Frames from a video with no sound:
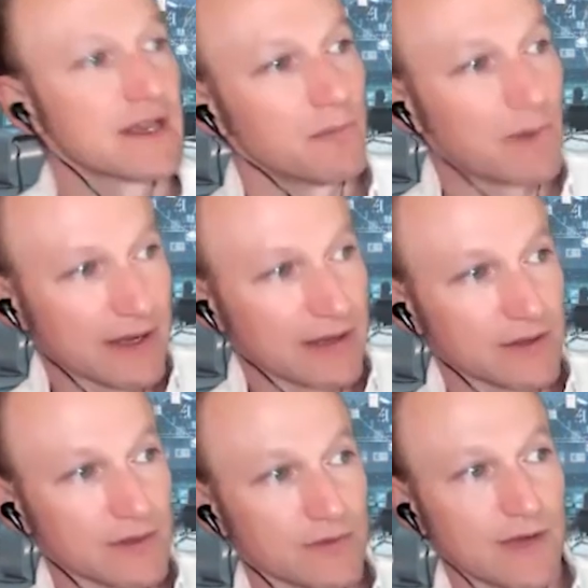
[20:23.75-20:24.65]

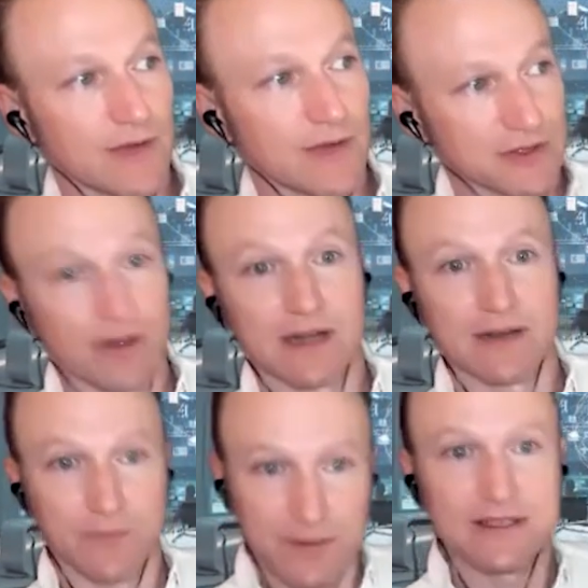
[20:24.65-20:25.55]
but you've actually
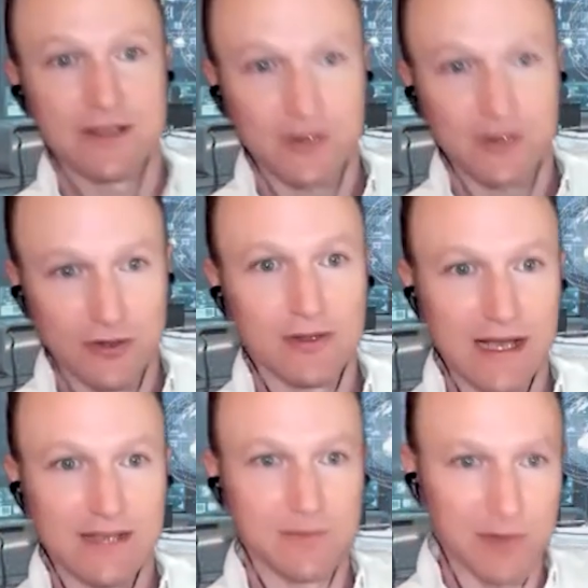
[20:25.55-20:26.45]
created
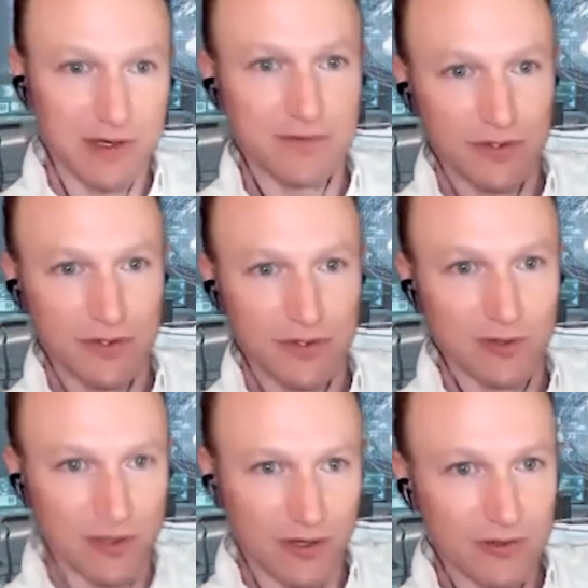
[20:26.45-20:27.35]
physical as as above, so
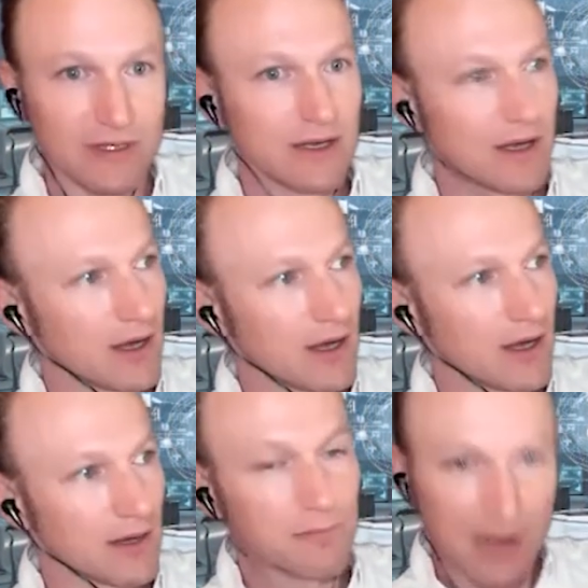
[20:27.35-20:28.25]
below
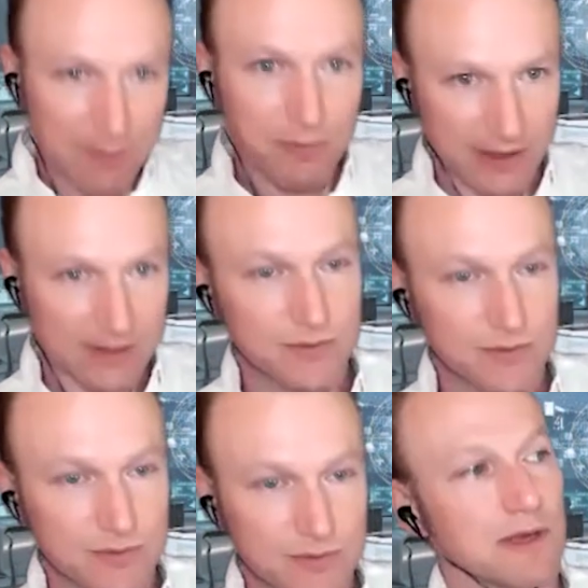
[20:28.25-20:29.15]
um, pipelines
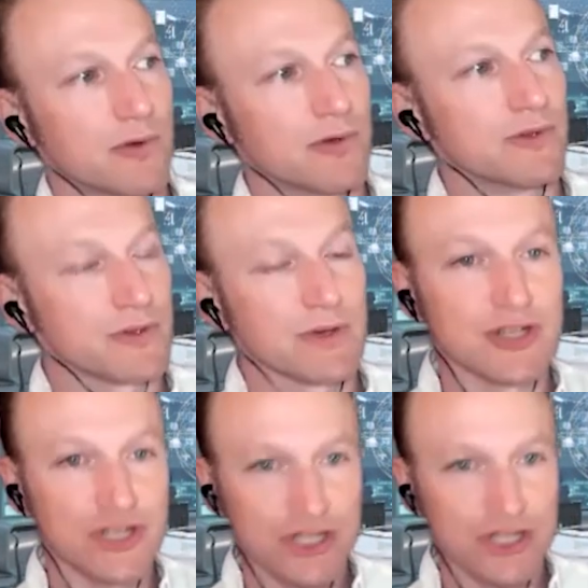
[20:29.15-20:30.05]
with people to
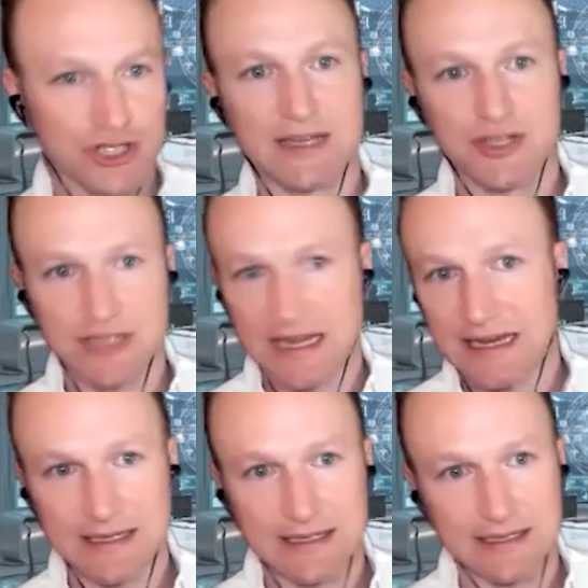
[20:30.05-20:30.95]
exchange
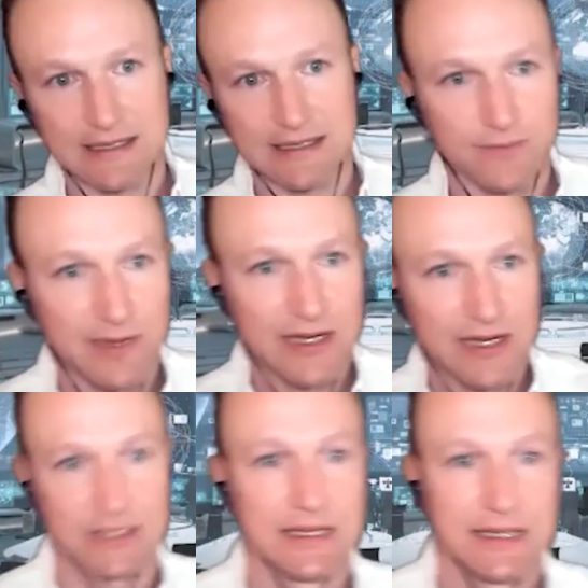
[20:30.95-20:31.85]
data and
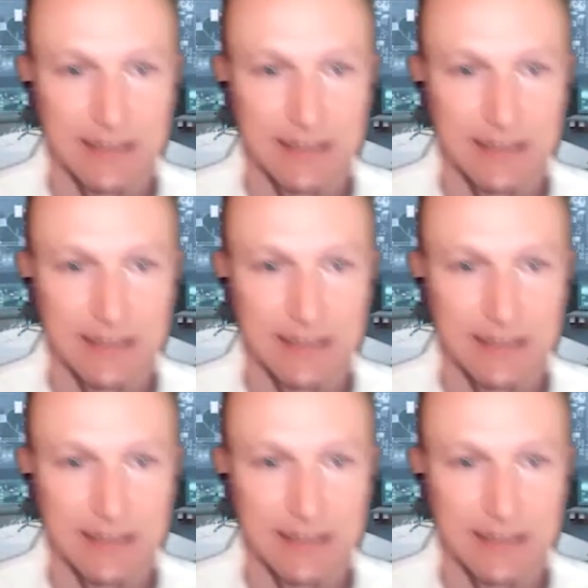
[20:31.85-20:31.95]
information.